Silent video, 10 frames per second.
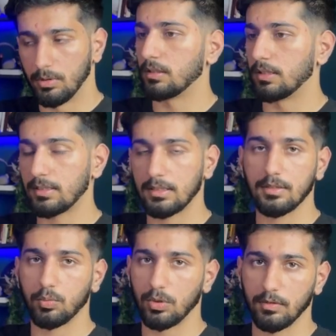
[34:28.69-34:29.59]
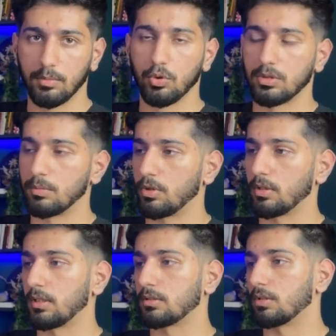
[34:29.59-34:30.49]
This is one of the most important
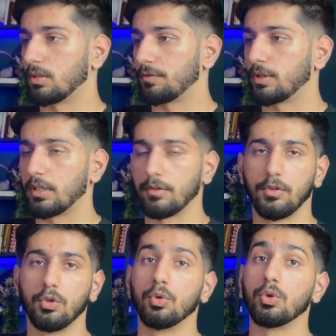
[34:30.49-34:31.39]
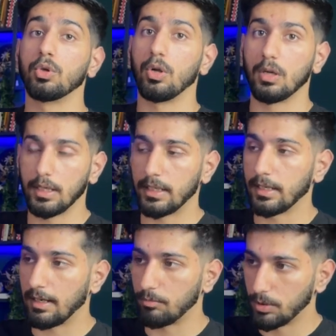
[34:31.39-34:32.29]
things to look for if you don't already
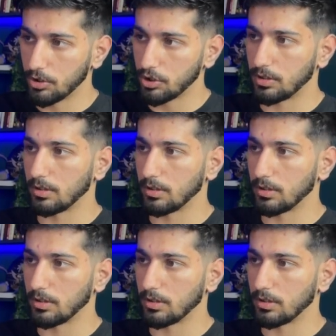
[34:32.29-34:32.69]
have purchases.